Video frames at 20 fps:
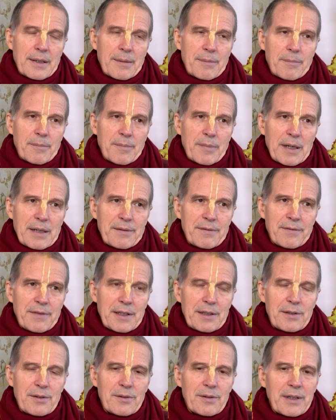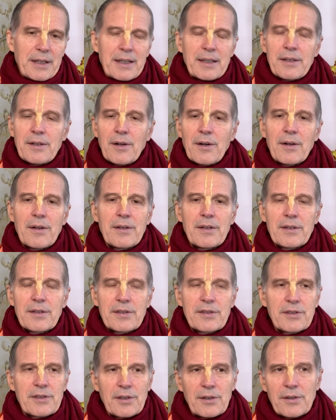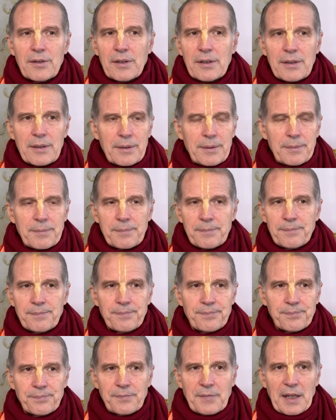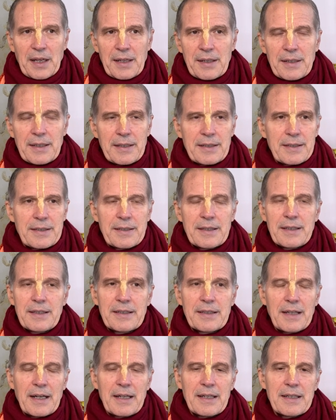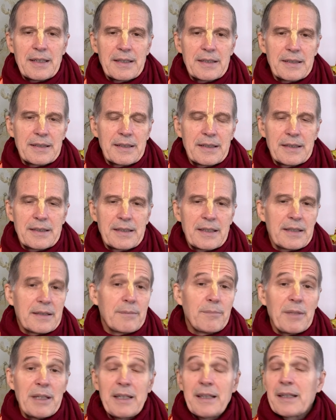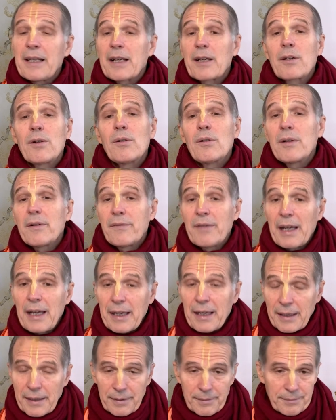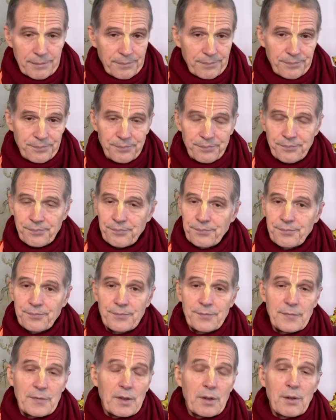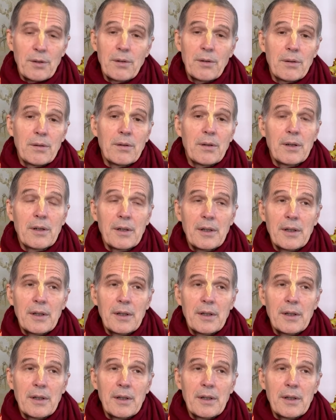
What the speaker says: But when you ignore the soul and its desires, it doesn't mean they go away. No.